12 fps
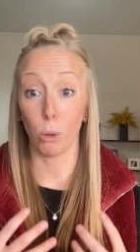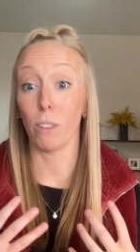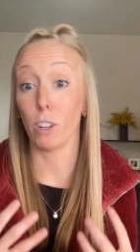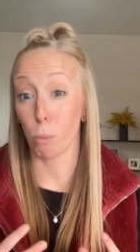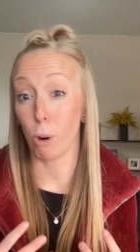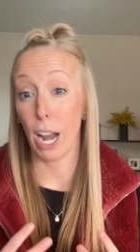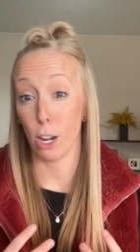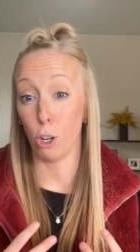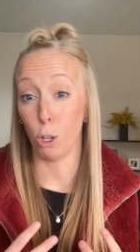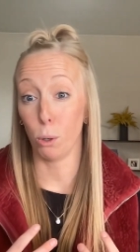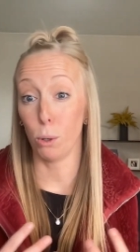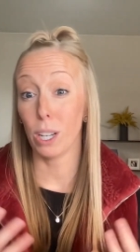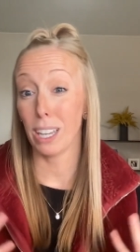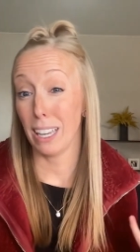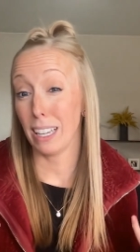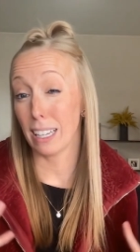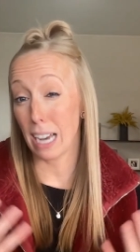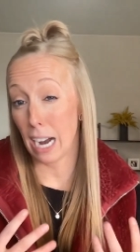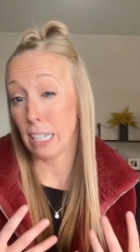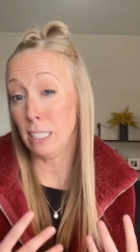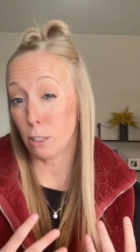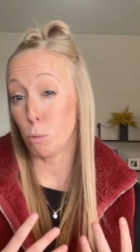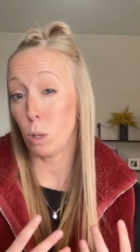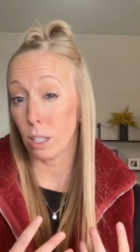if you're brand new, kind of
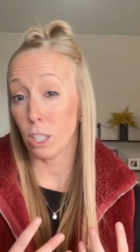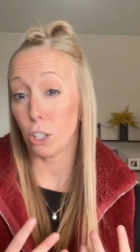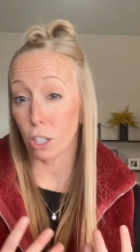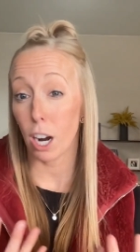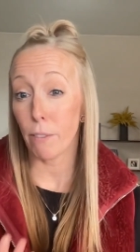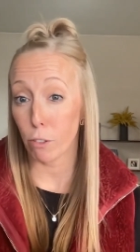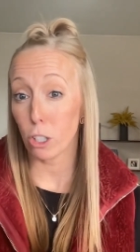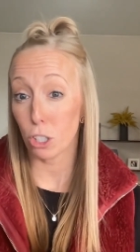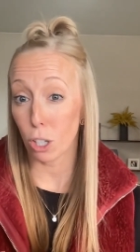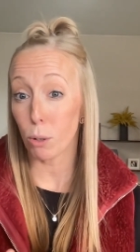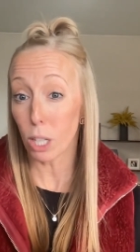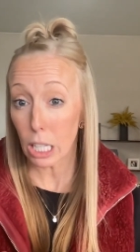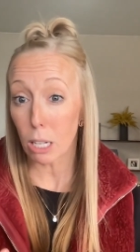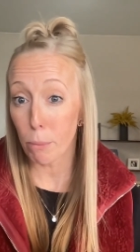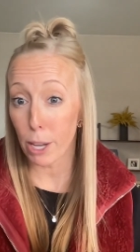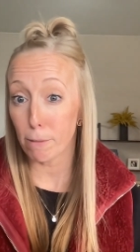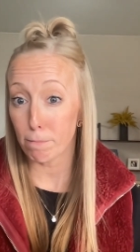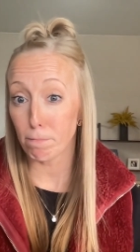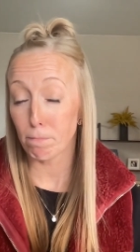within your comfort zone a little bit.